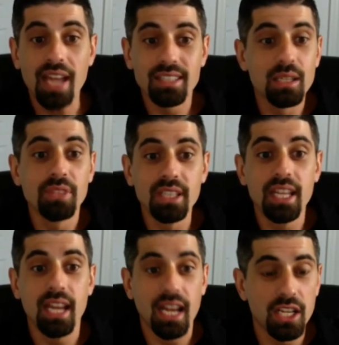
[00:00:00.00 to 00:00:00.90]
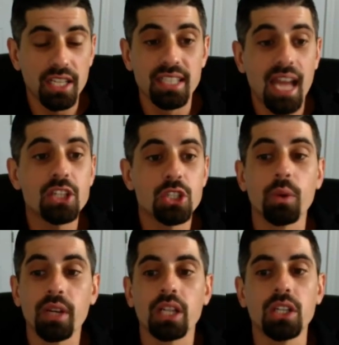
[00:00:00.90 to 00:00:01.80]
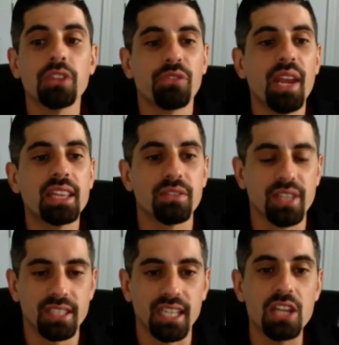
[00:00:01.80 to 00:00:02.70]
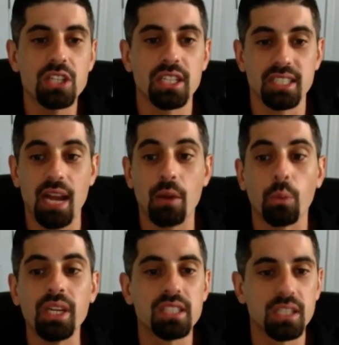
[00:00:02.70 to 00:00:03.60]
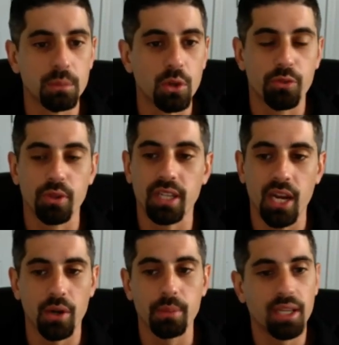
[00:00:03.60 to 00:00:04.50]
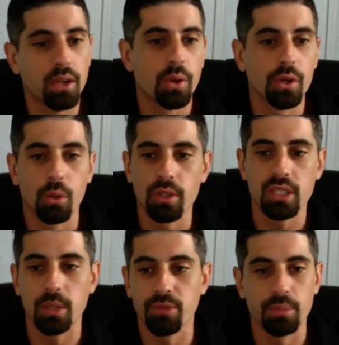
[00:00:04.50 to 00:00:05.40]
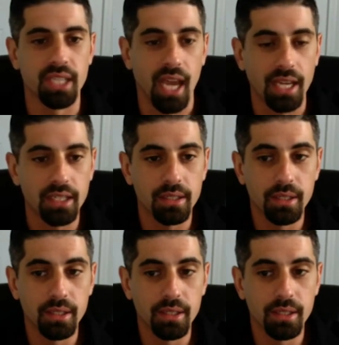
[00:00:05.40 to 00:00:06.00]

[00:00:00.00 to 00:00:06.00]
That's something that is not showing a good faith investigation. Is that reasonable for the carrier to be like, oh, we don't know where it's coming from, denied?